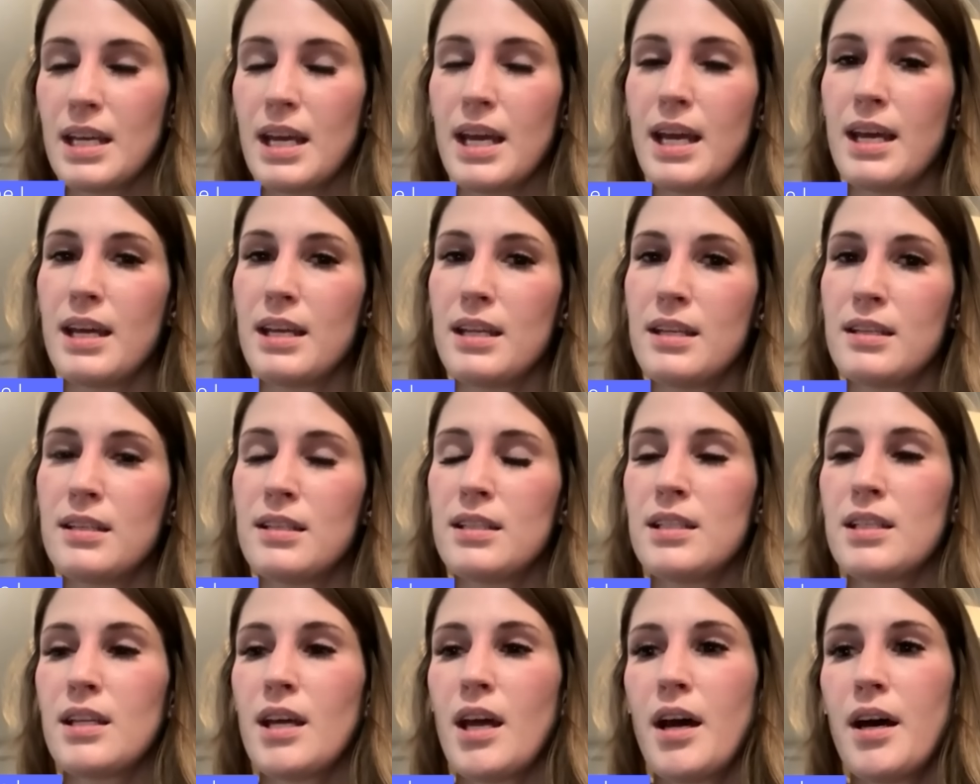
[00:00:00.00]
and
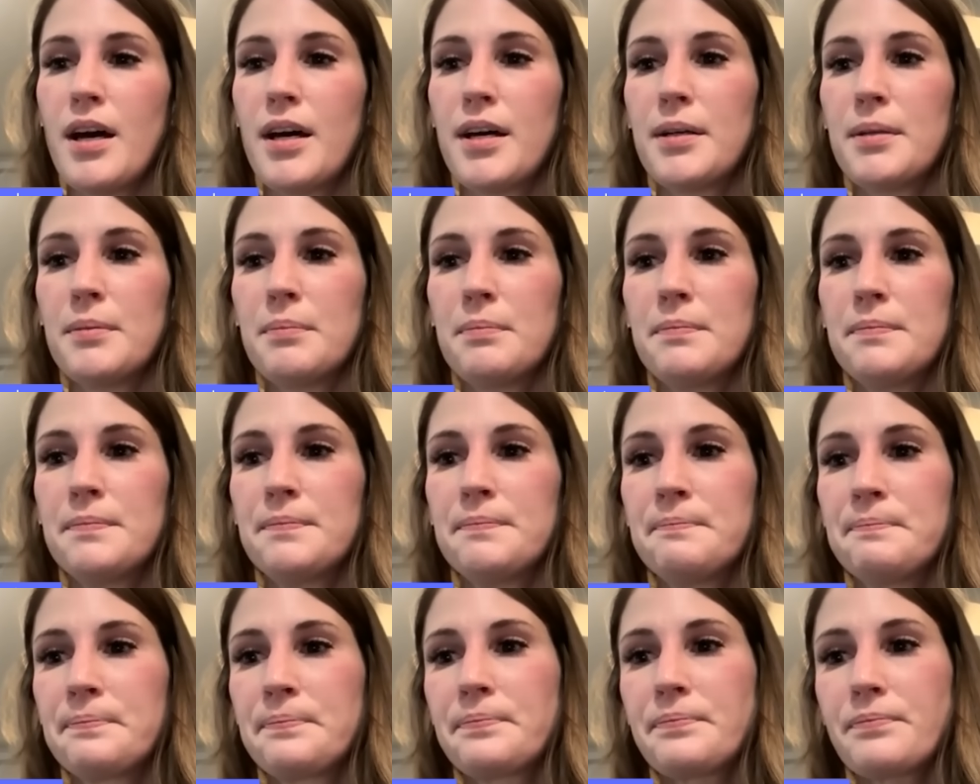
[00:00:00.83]
um,
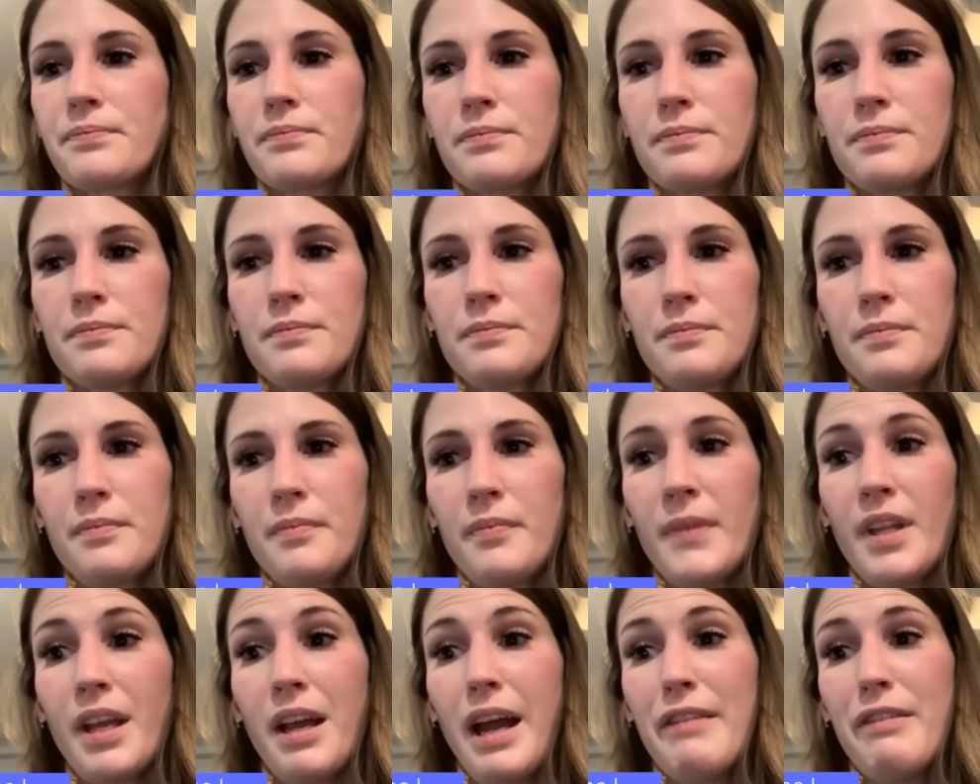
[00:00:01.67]

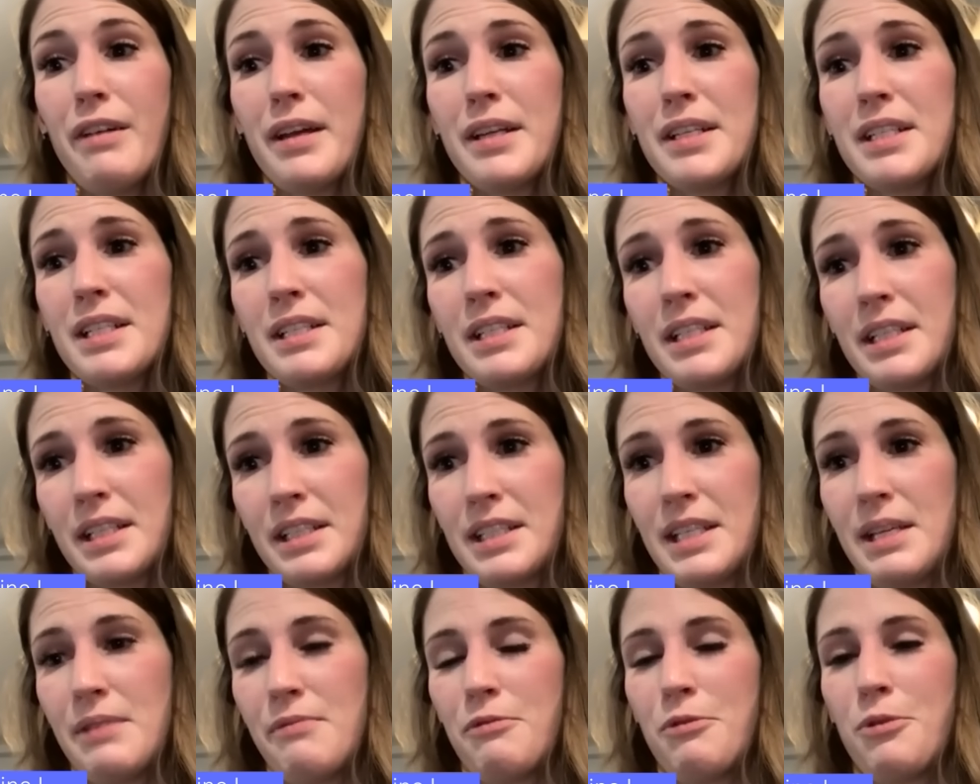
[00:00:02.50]
I've had to dig
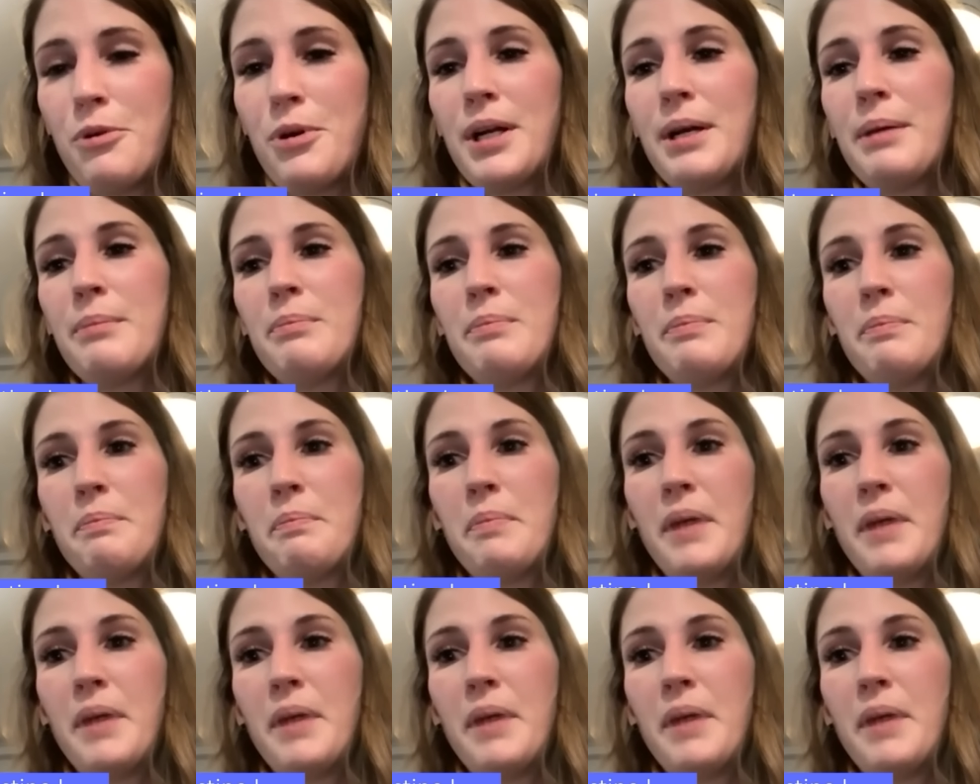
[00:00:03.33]
deep for them.